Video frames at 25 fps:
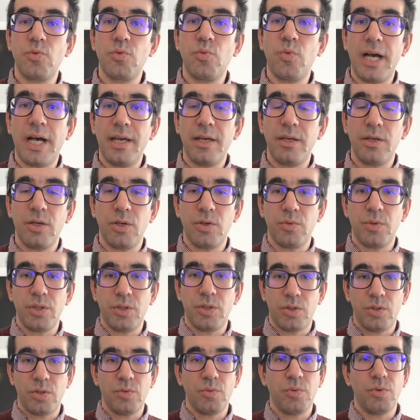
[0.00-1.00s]
why you
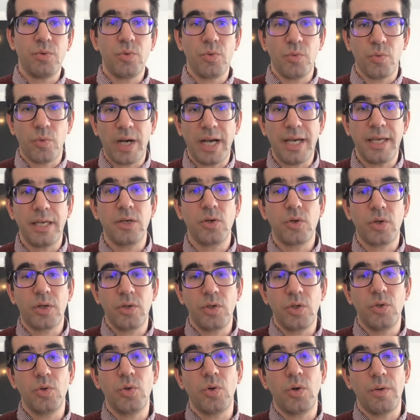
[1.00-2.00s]
want, why you,
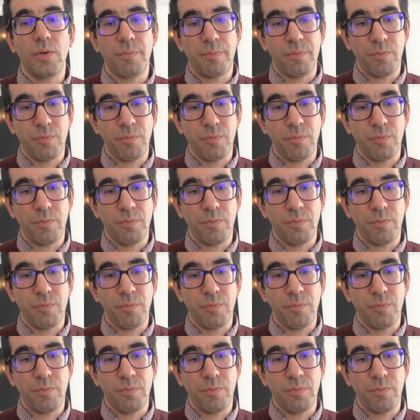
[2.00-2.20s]
you,